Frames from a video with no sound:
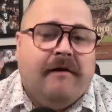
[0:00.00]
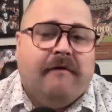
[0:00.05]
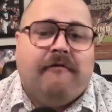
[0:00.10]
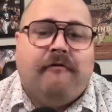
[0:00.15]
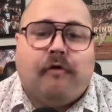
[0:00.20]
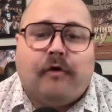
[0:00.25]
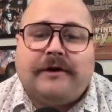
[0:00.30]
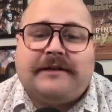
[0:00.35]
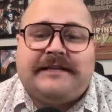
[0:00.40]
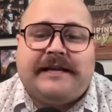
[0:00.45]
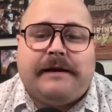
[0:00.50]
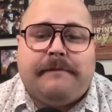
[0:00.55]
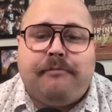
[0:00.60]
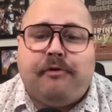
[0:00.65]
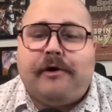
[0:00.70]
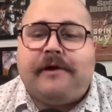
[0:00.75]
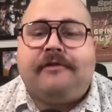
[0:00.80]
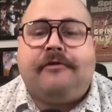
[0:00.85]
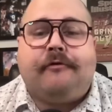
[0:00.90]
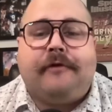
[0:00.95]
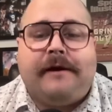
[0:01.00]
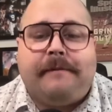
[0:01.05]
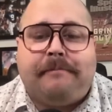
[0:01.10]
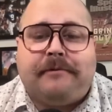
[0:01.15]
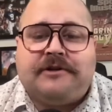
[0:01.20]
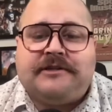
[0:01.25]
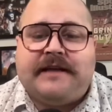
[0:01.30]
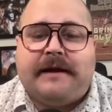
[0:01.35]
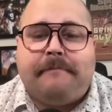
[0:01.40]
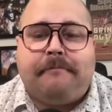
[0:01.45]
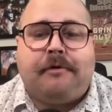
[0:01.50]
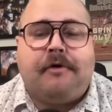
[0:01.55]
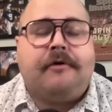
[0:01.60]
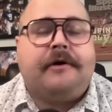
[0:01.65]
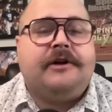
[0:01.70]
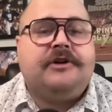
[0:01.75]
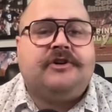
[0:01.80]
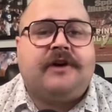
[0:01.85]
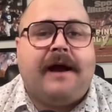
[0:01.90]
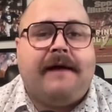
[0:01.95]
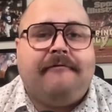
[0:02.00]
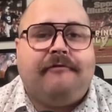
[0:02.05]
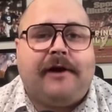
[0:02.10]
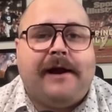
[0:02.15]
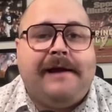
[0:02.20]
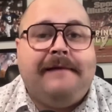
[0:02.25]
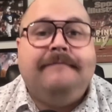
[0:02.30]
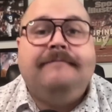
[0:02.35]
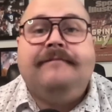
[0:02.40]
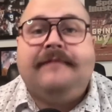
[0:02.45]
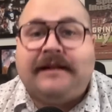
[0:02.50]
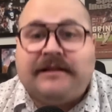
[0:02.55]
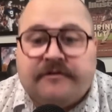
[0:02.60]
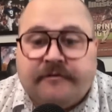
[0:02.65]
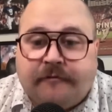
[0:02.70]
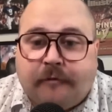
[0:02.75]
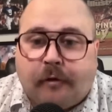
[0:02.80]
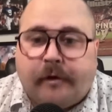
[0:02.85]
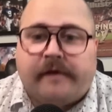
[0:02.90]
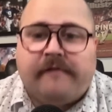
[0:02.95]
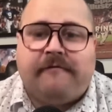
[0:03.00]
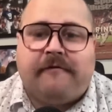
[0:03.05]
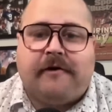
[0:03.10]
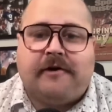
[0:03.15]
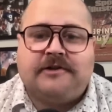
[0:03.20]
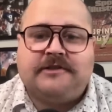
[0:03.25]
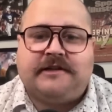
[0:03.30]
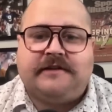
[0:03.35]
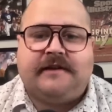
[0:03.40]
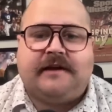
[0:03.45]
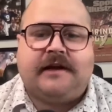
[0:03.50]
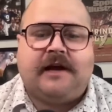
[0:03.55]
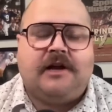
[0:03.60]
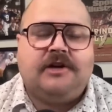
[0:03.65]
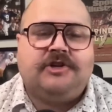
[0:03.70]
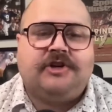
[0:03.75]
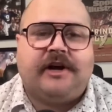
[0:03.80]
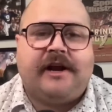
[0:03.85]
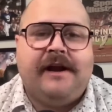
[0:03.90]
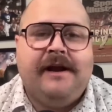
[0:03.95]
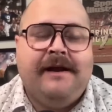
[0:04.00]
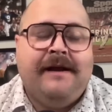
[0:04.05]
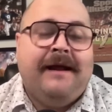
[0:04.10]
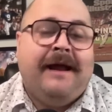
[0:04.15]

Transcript: 14.3% broken drive rate. That's 41st in the country.